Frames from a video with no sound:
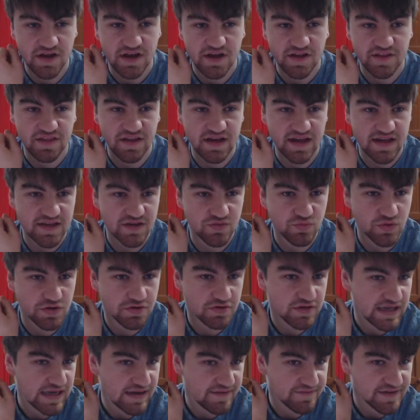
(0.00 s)
that he will
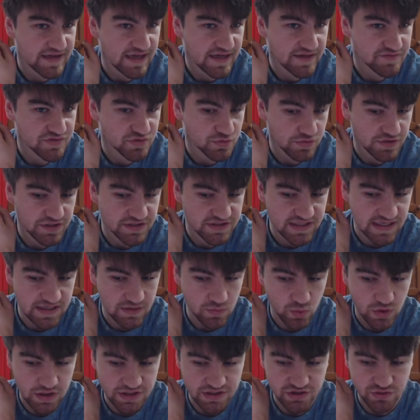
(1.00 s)
have games where he's like
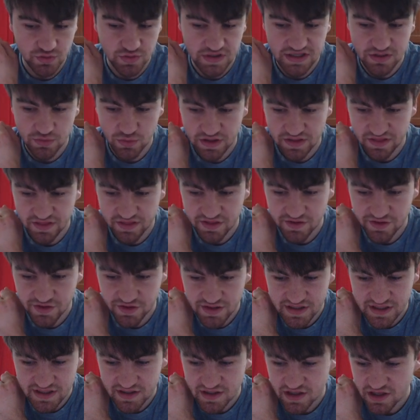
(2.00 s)
120,
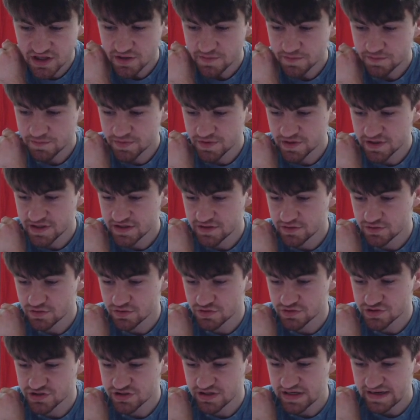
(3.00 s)
130, but he'll
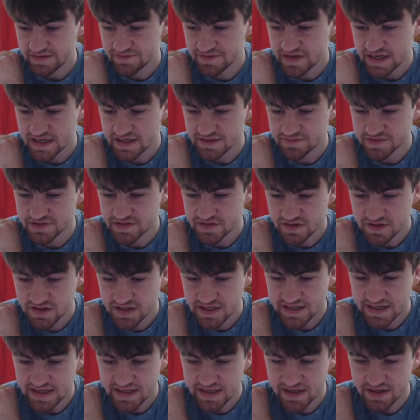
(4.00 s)
also have games
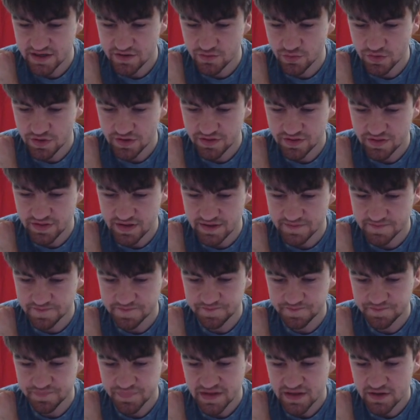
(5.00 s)
like here with
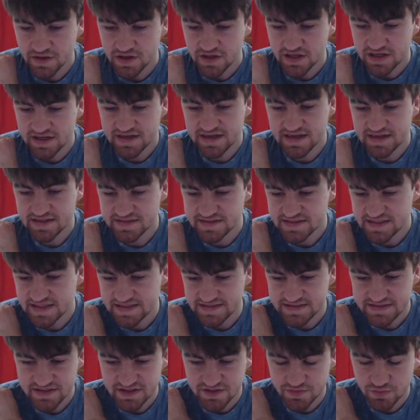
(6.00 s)
against
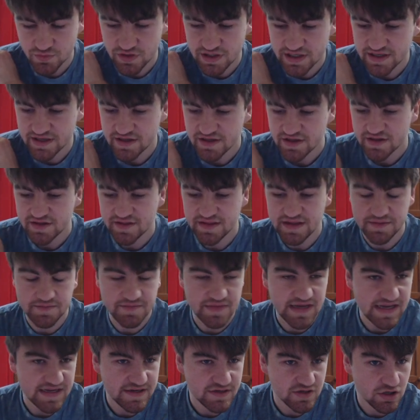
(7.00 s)
Essendon where they
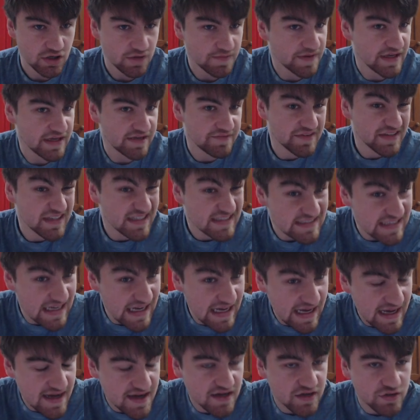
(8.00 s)
may cop even a
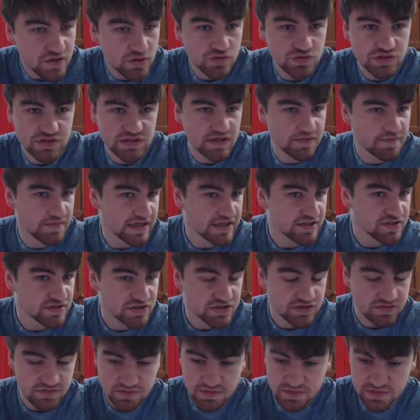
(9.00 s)
tag or something
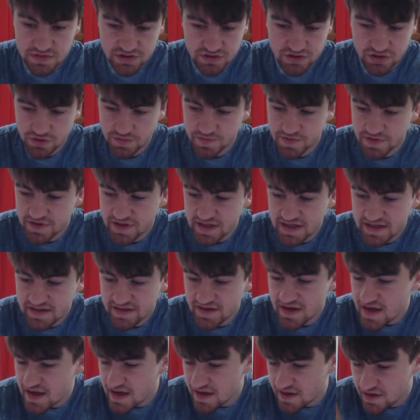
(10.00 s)
stupid like
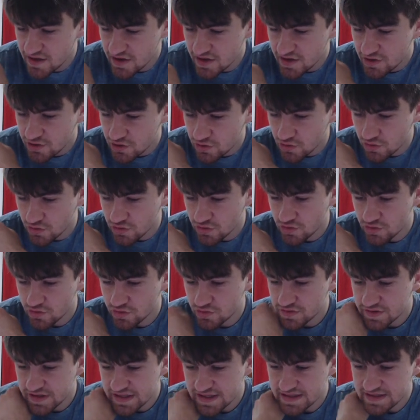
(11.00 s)
that,
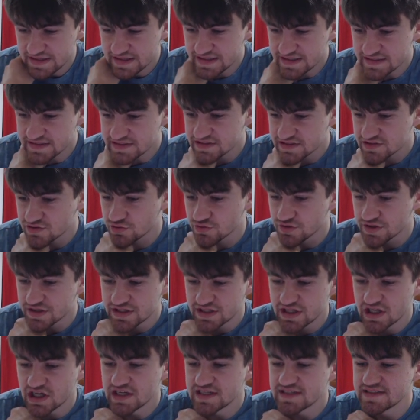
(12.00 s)
or he's scoring
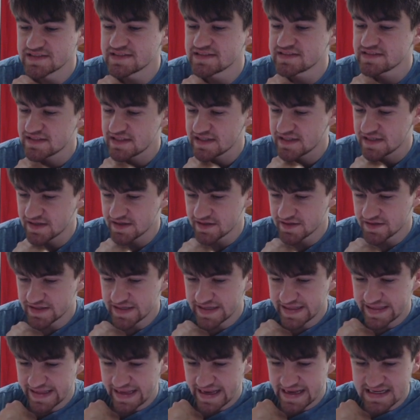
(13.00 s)
90s here
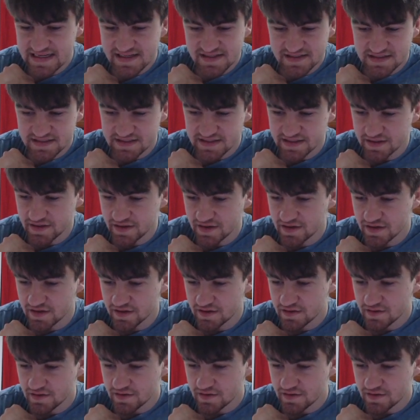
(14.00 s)
and 80 here.